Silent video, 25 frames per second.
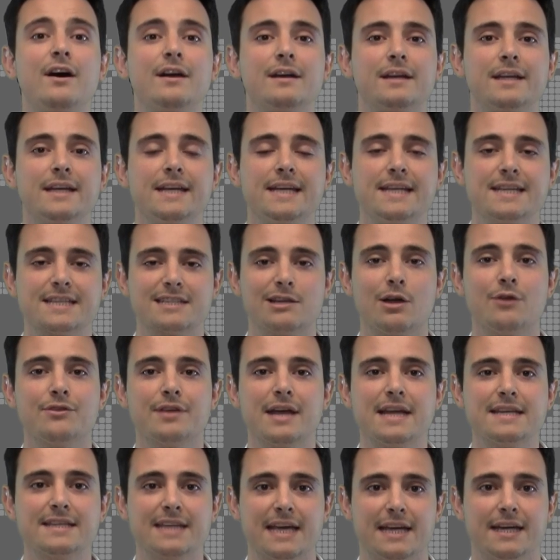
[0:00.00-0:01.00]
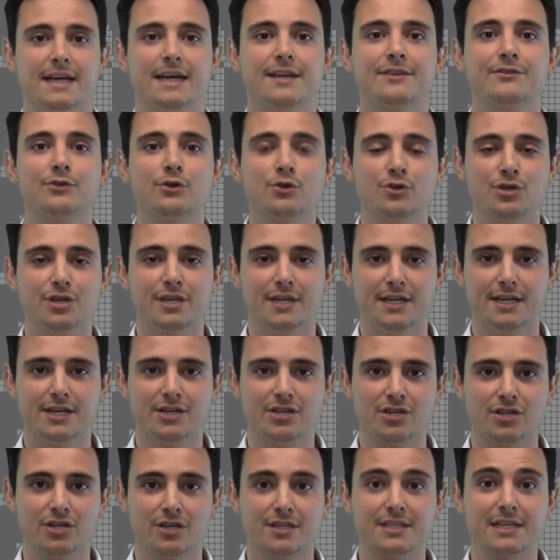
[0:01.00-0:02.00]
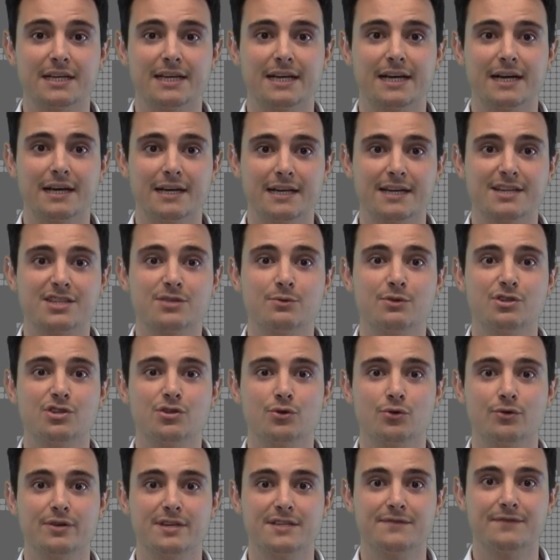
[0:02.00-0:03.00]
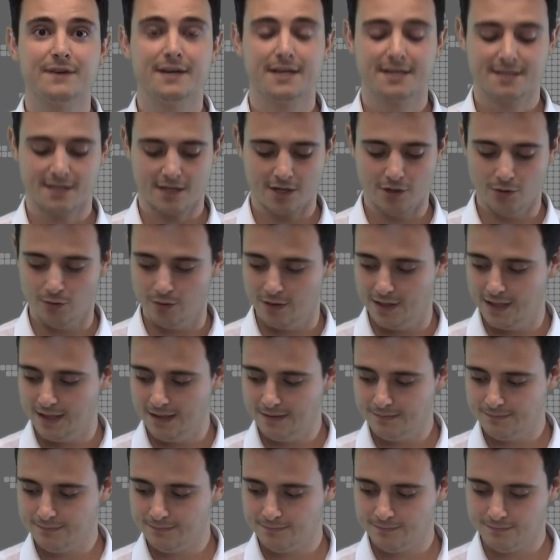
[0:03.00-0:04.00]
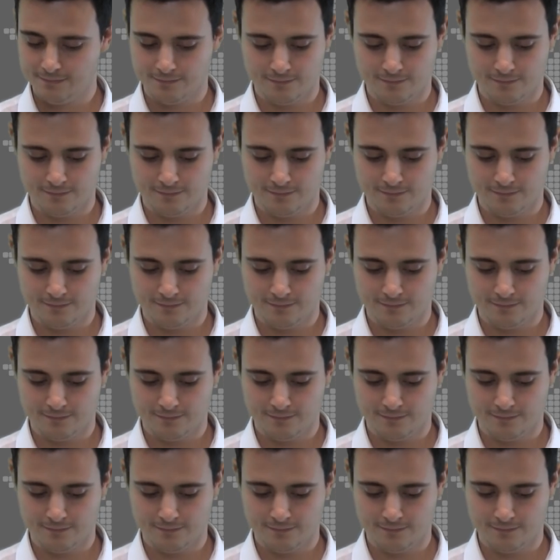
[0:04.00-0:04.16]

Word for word: Finally, slot the antenna through the dish until it clicks to ensure it is fitted securely.